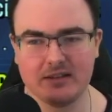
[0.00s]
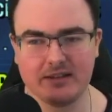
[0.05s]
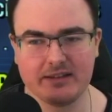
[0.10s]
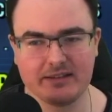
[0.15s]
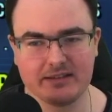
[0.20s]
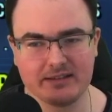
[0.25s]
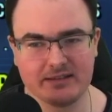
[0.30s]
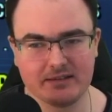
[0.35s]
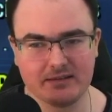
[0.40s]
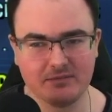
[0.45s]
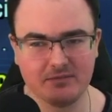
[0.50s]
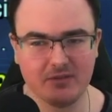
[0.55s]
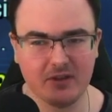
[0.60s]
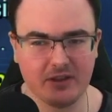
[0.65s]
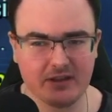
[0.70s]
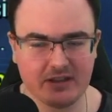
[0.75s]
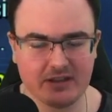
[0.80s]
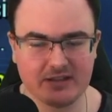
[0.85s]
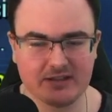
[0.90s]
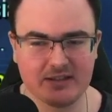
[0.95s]
it's
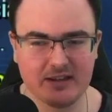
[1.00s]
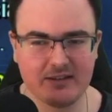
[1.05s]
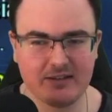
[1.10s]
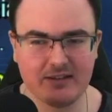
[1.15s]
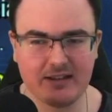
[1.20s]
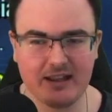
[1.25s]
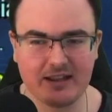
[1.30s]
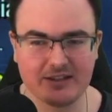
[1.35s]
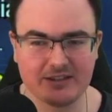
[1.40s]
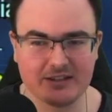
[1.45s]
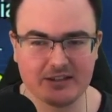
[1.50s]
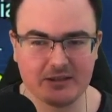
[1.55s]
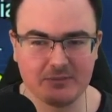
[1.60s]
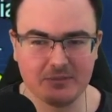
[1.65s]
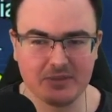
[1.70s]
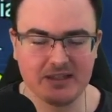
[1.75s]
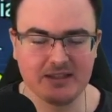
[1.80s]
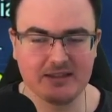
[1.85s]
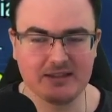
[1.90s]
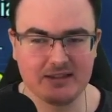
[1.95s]
not necessarily actually
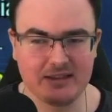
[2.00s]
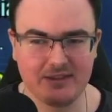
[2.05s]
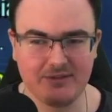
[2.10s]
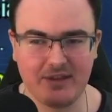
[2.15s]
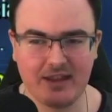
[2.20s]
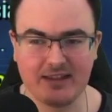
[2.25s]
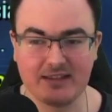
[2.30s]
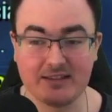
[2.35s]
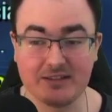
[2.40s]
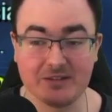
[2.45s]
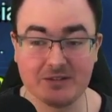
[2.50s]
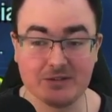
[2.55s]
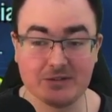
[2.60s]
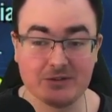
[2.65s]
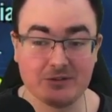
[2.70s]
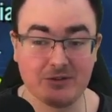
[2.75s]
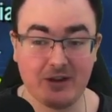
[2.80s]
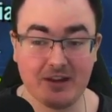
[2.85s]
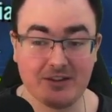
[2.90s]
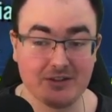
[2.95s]
completing the event, it's
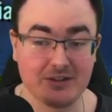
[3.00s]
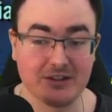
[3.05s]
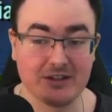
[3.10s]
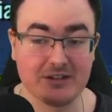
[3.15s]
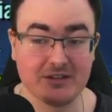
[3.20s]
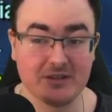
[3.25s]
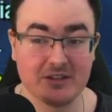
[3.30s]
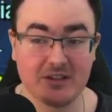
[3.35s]
strategy.